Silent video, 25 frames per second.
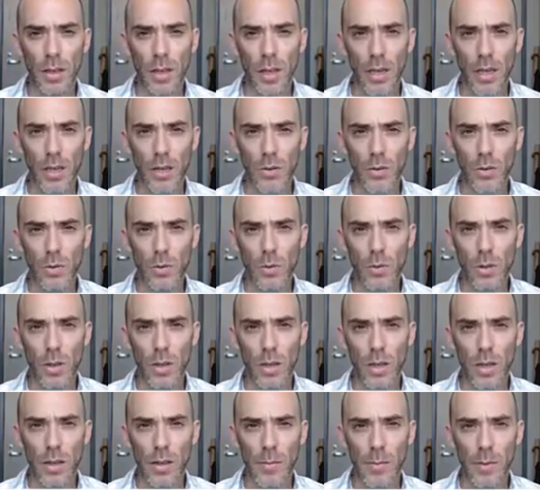
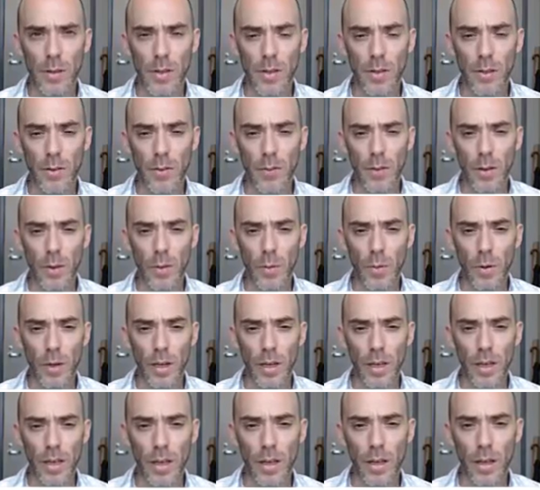in a specific
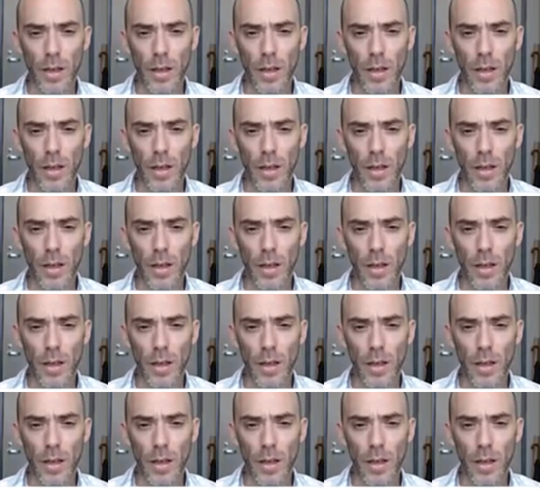way.